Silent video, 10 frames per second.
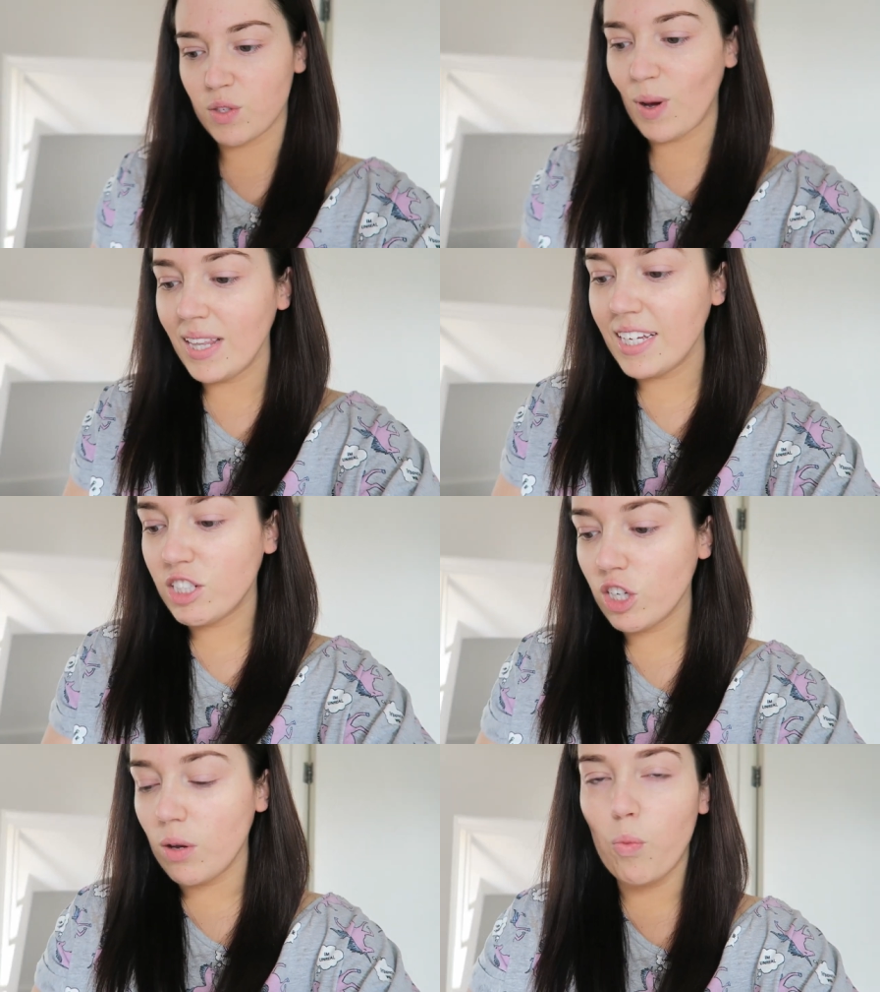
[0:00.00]
so I
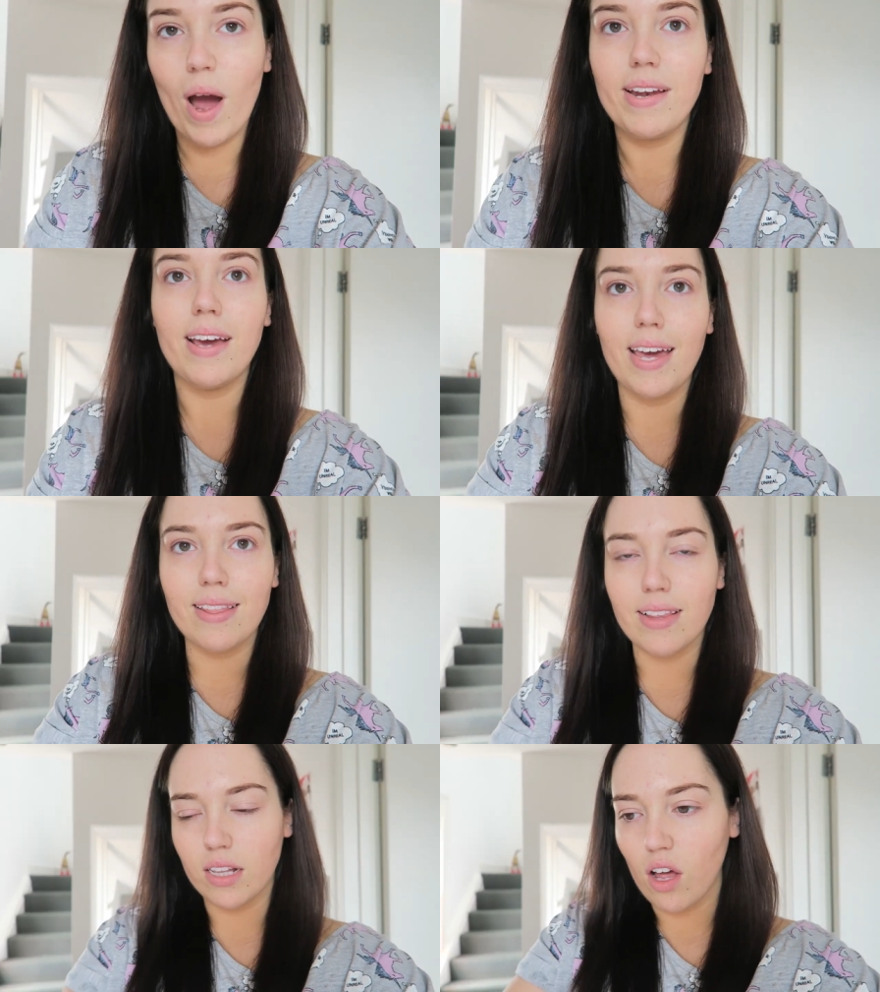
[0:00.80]
literally went
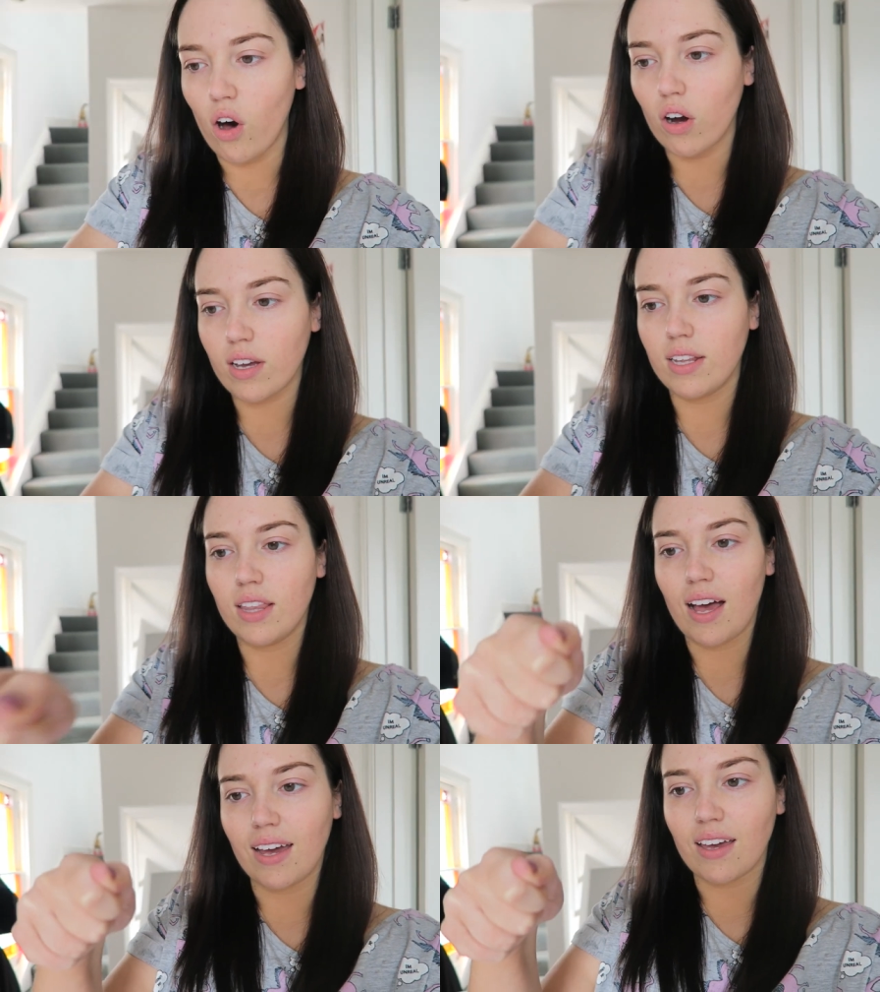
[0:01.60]
in the lock
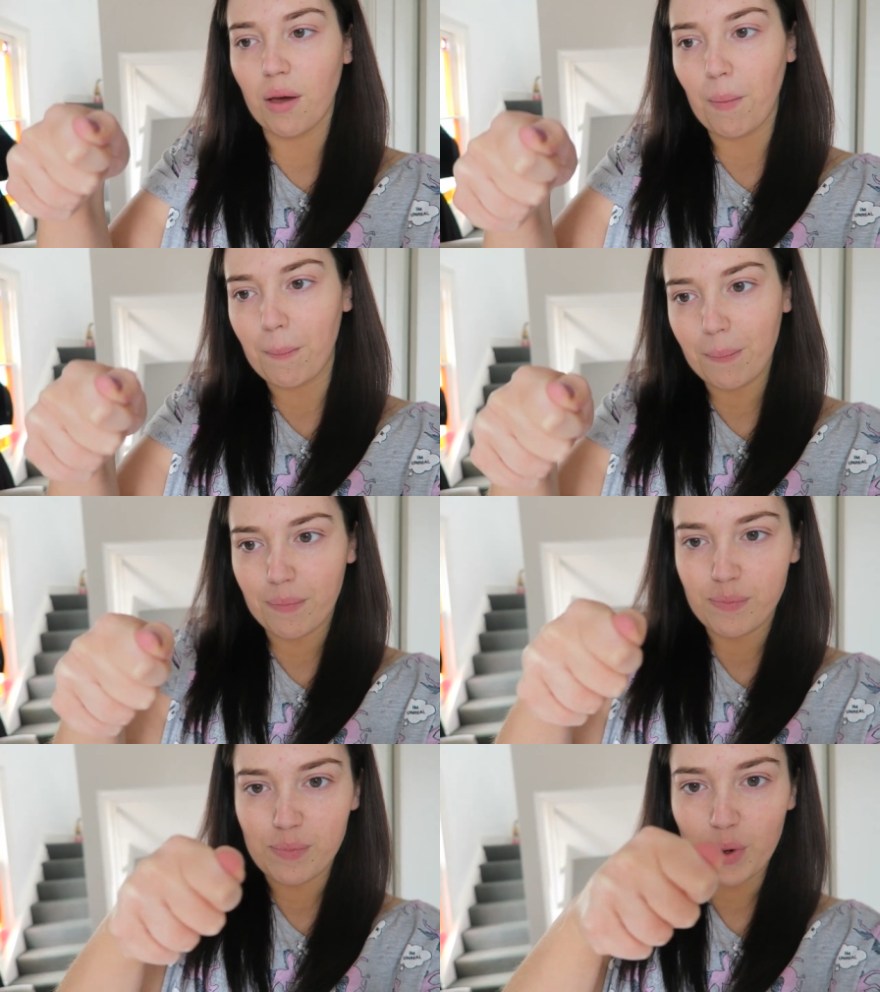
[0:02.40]
and like
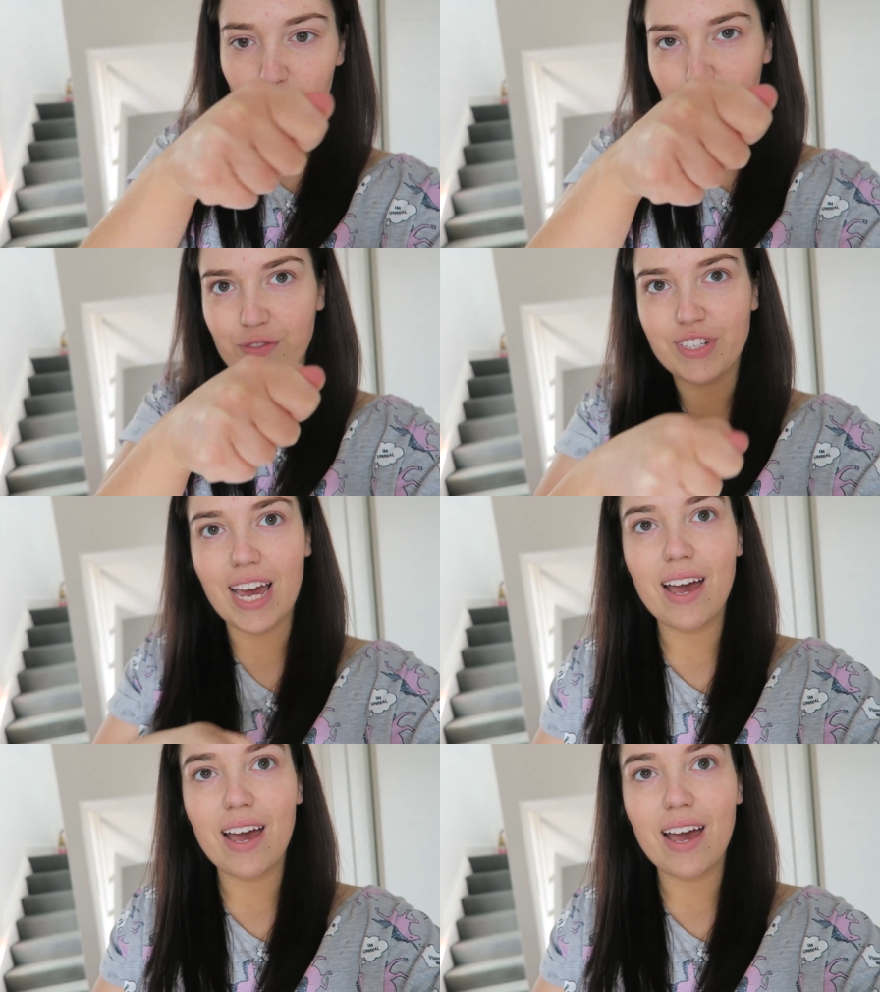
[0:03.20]
moved